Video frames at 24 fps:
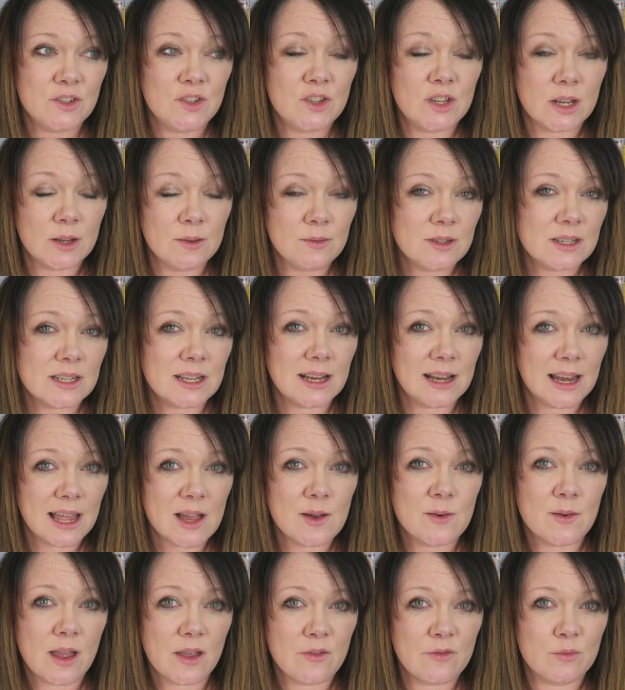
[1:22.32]
don't
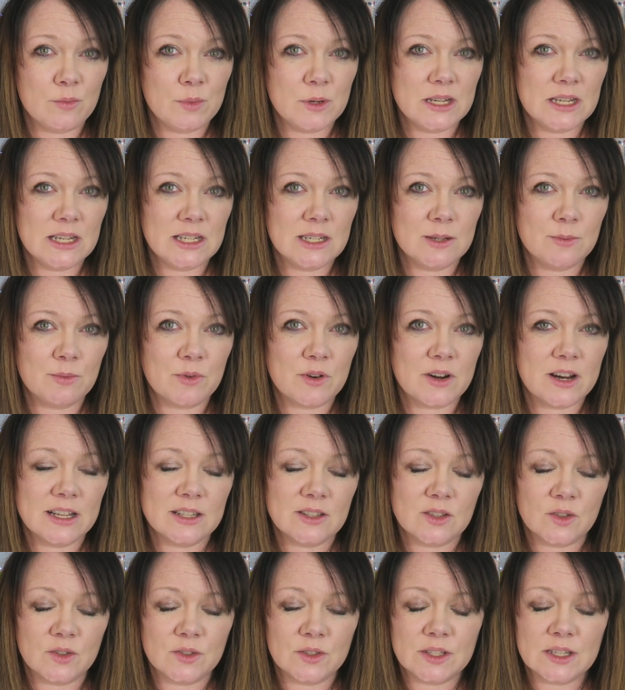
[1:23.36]
allow everybody to
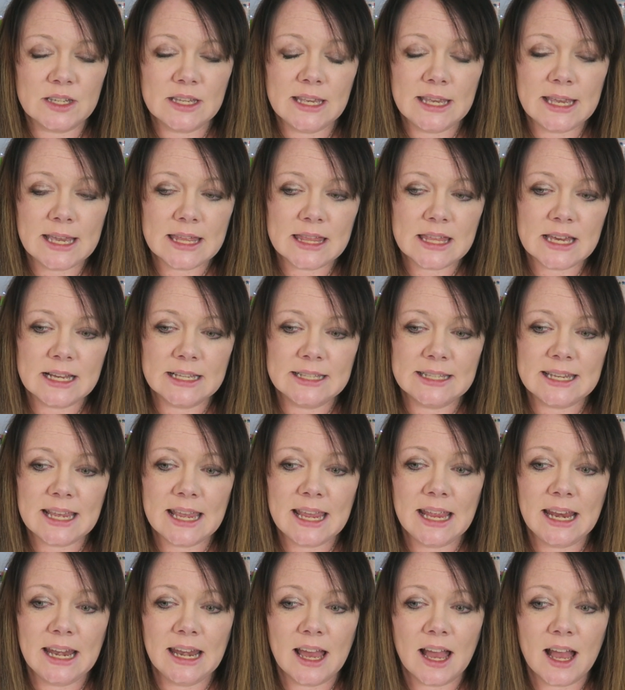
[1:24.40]
progress onto year
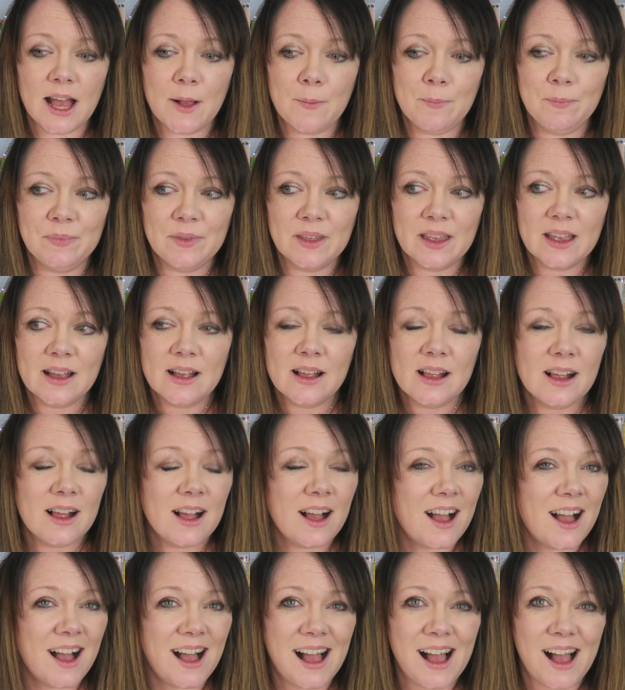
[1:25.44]
13,
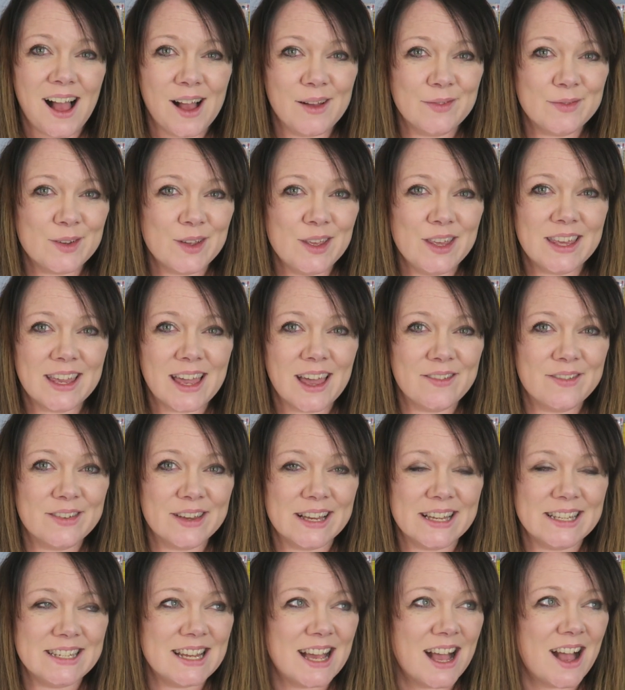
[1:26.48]
I've got you
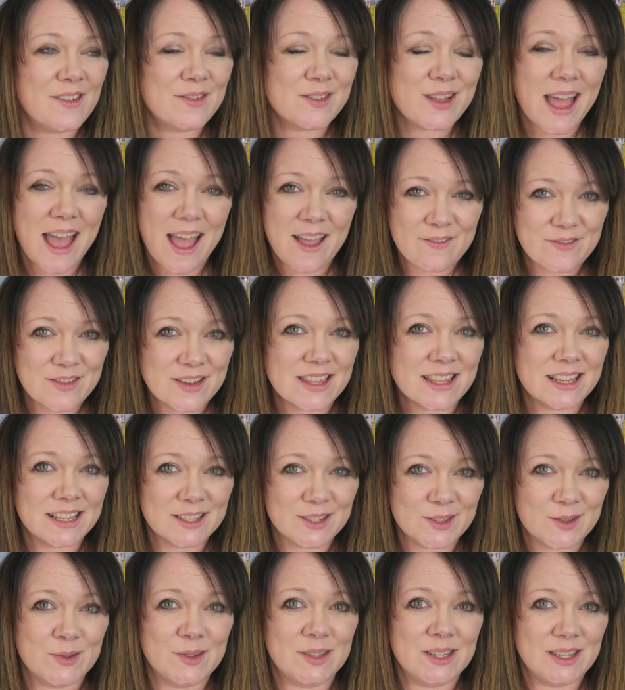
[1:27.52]
covered. I've got everything
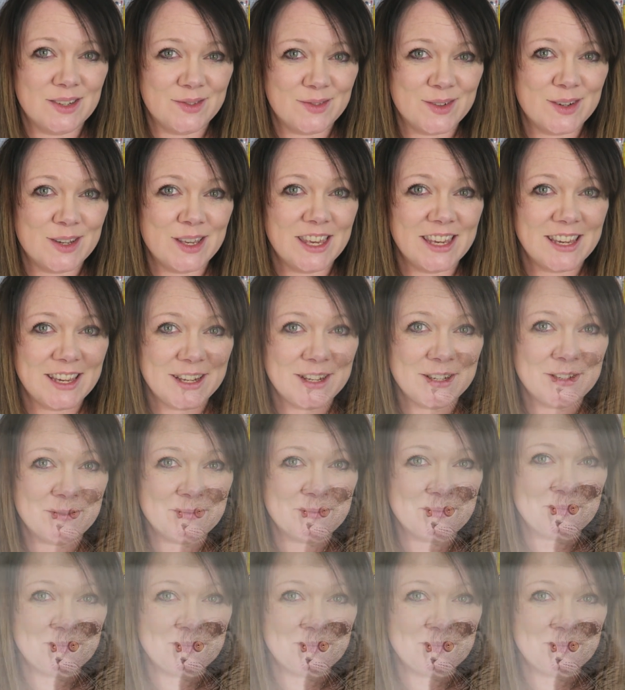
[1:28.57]
sorted for you.